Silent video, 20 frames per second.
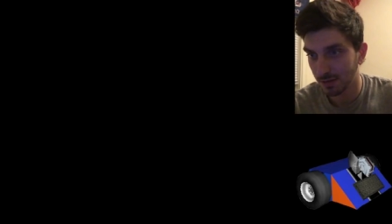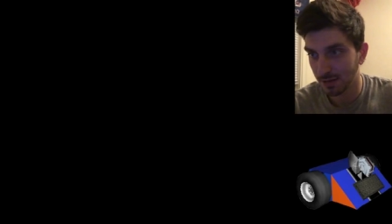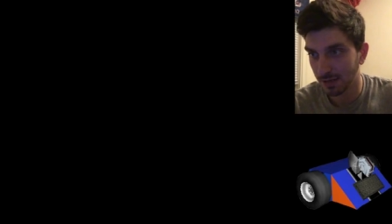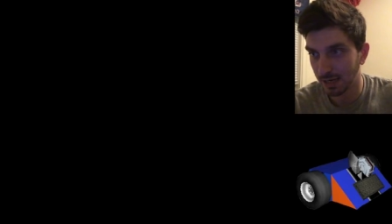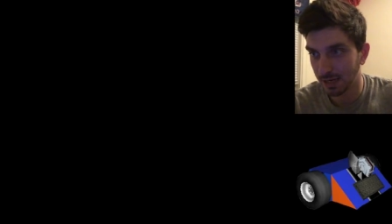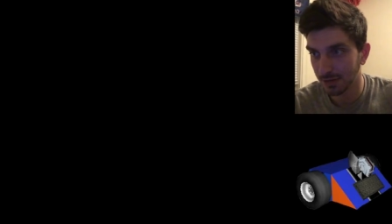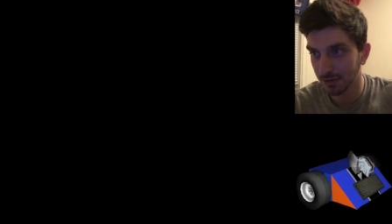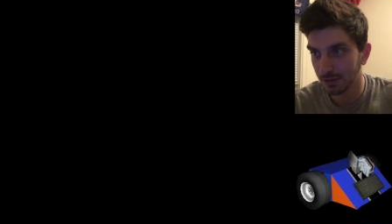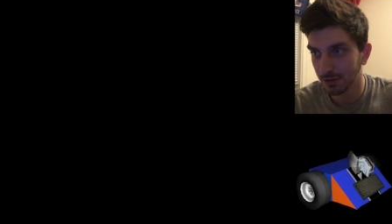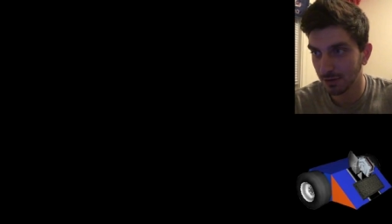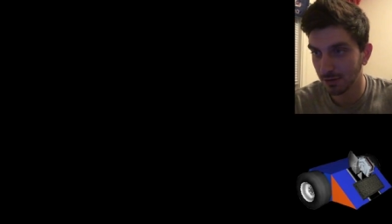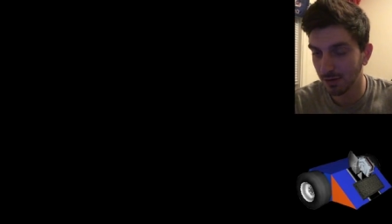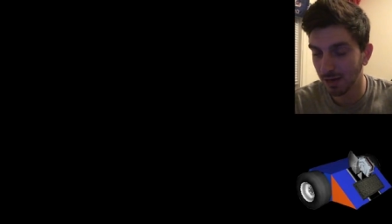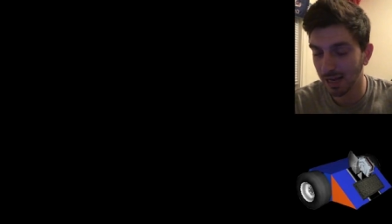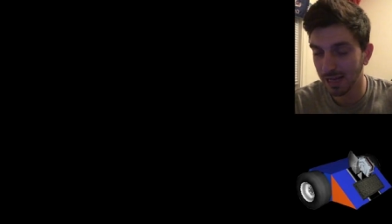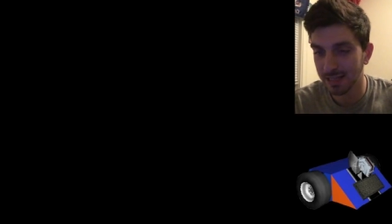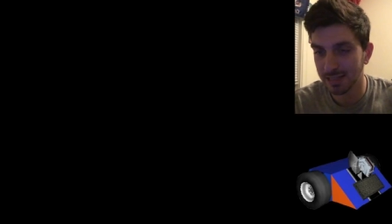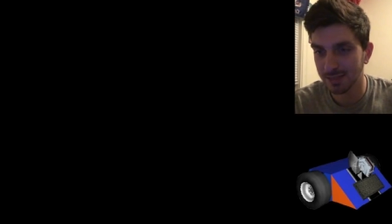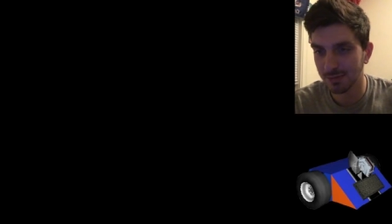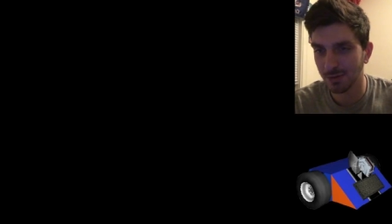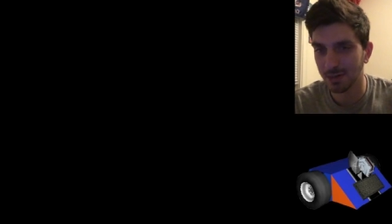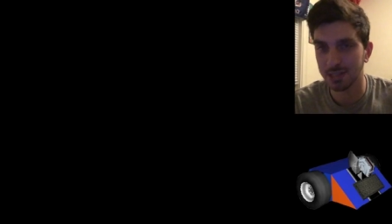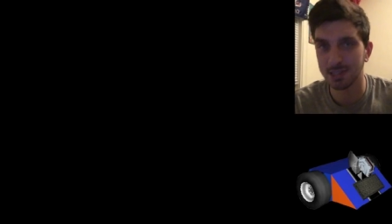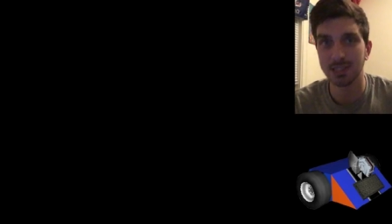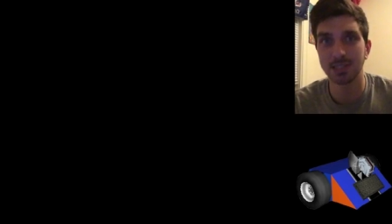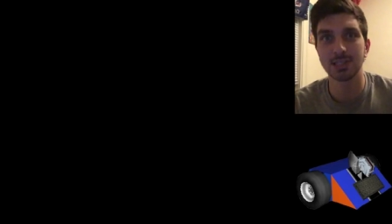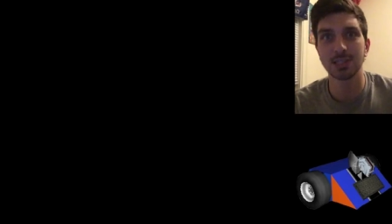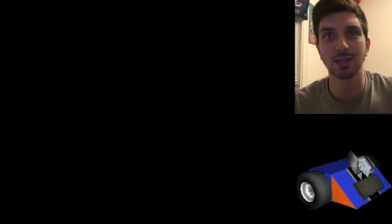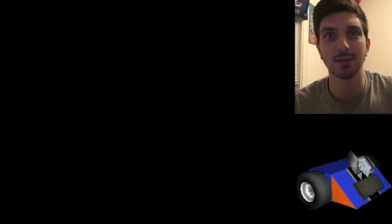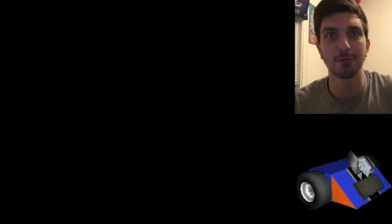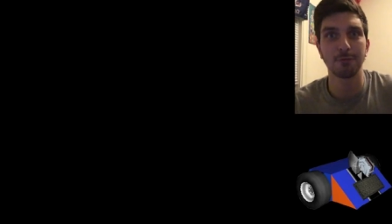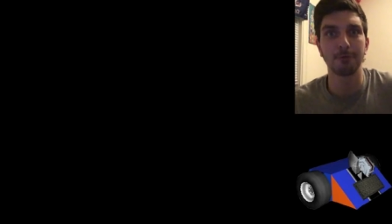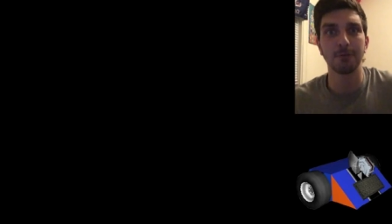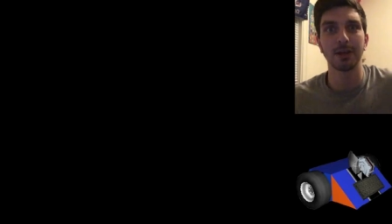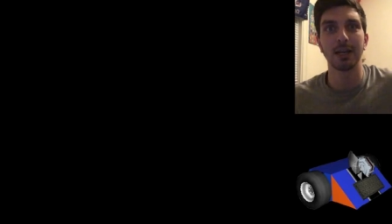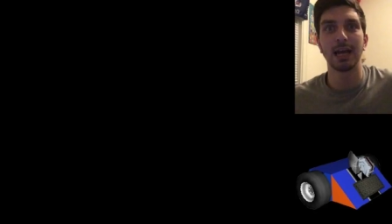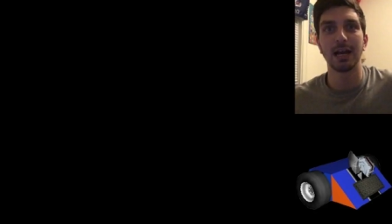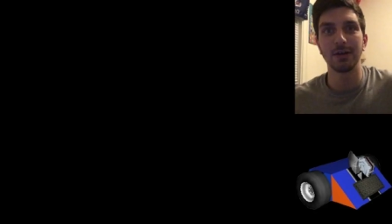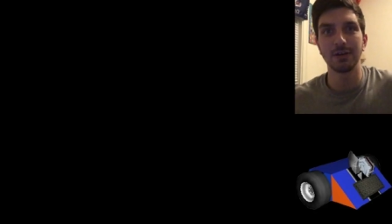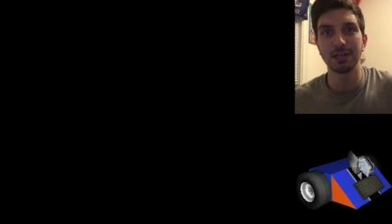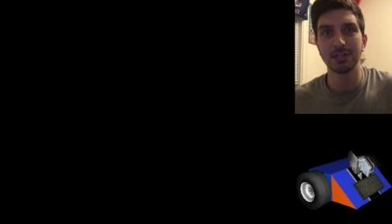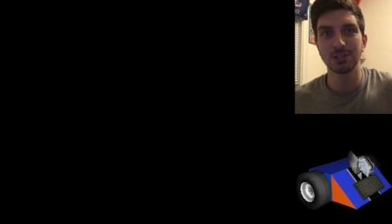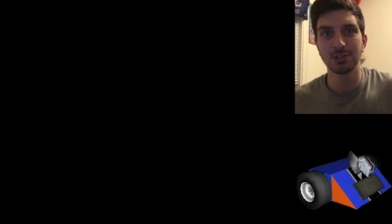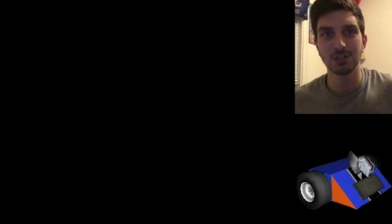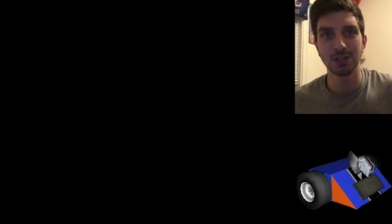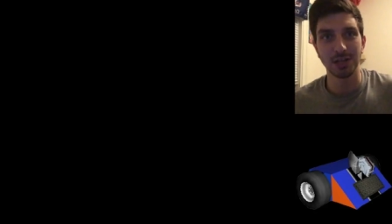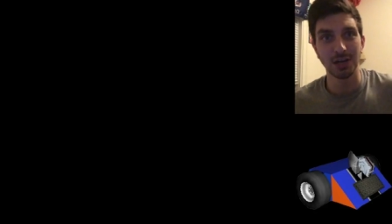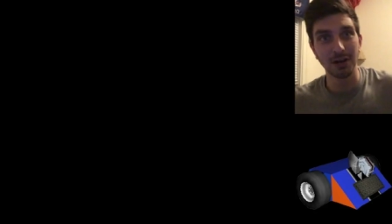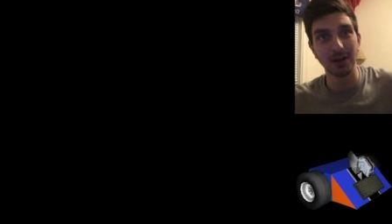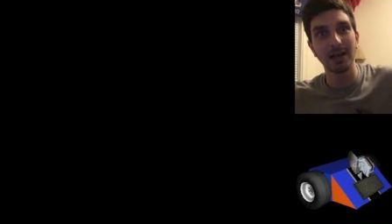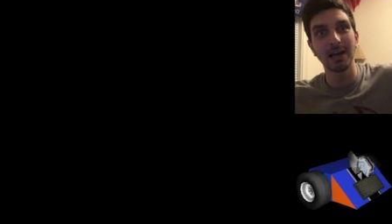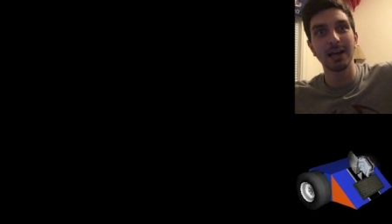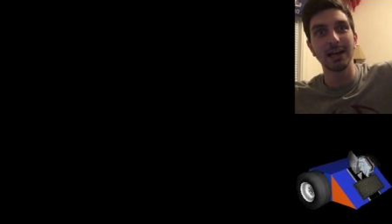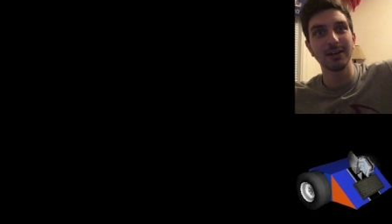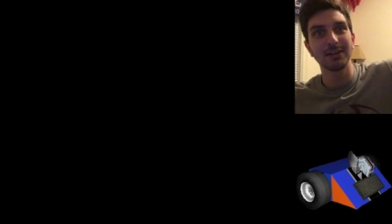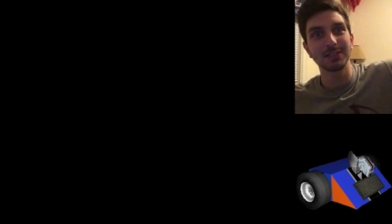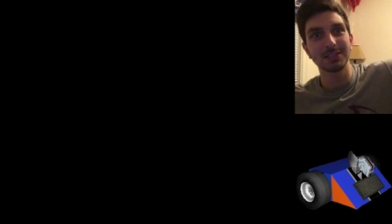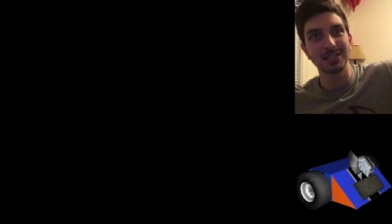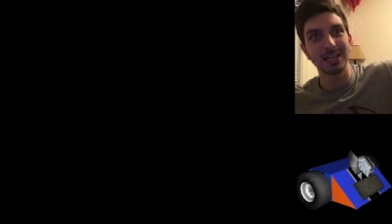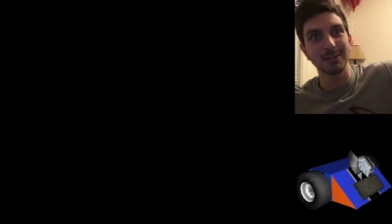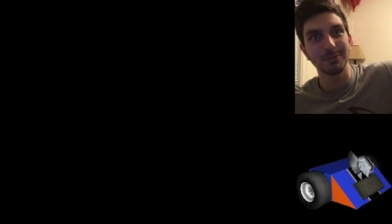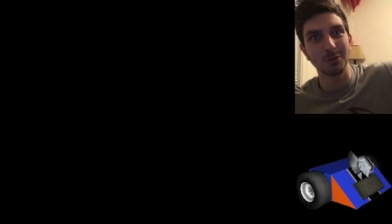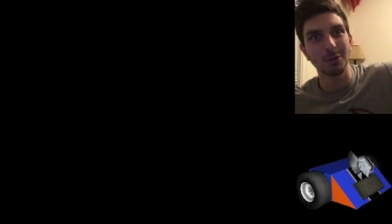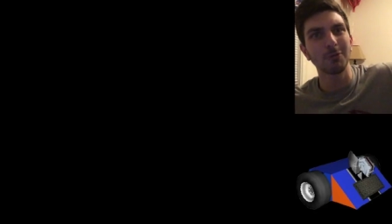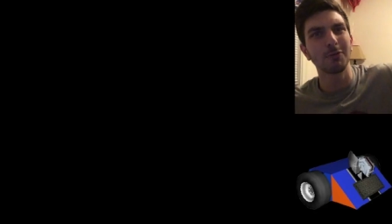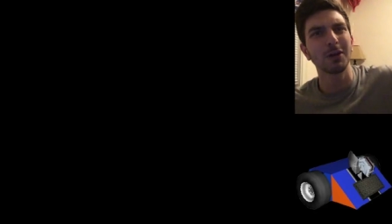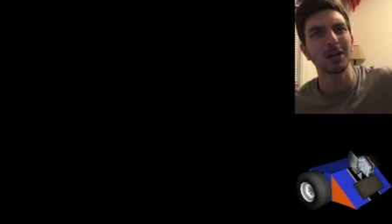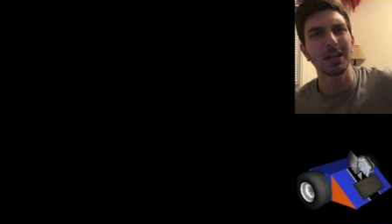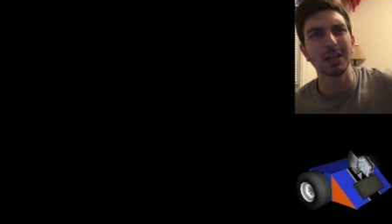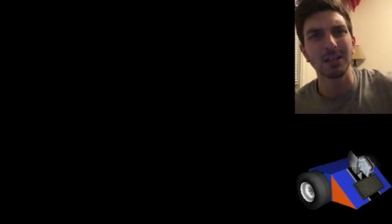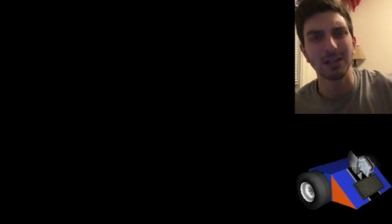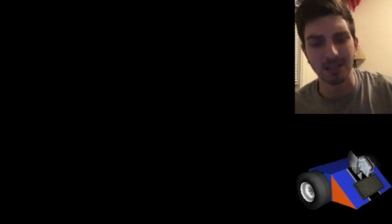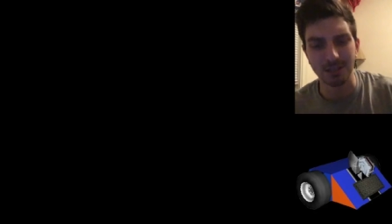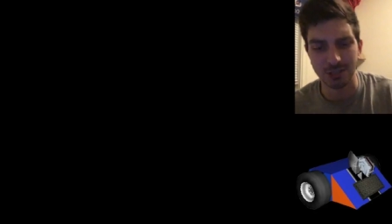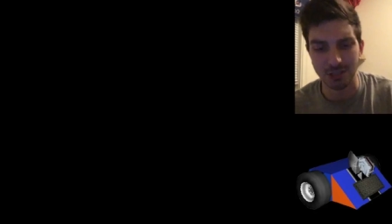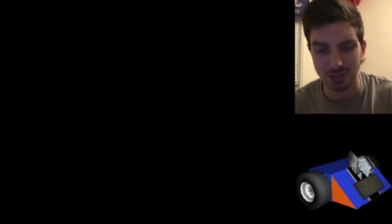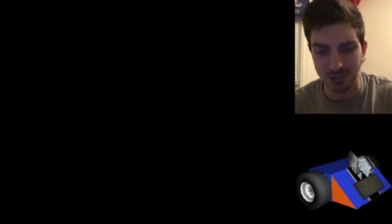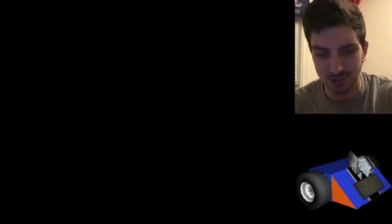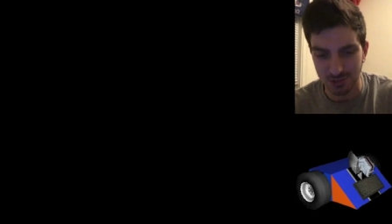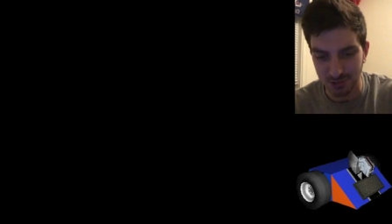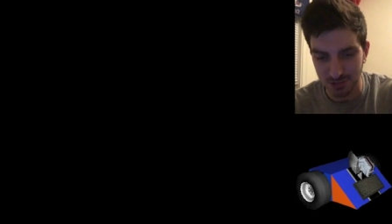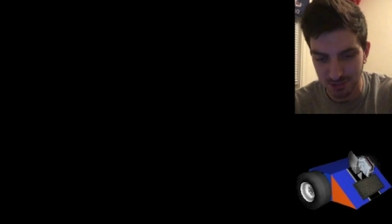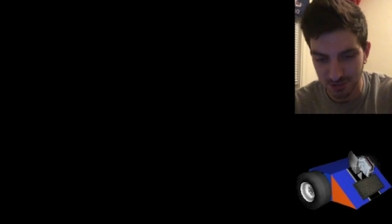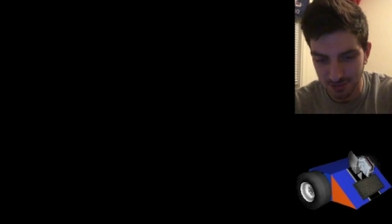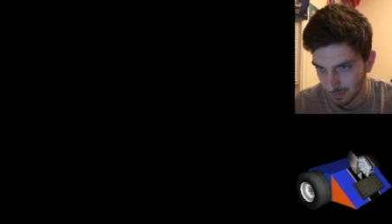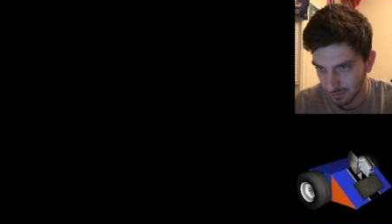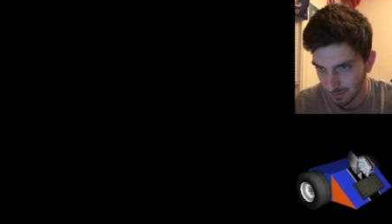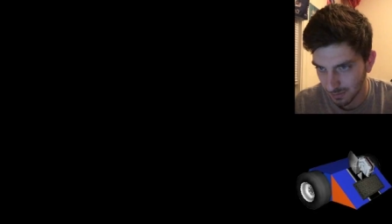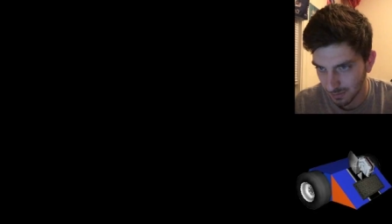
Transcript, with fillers: I don't know why. Is it what? Is this the finale? It's just like, all right, let's have more fucking glitches.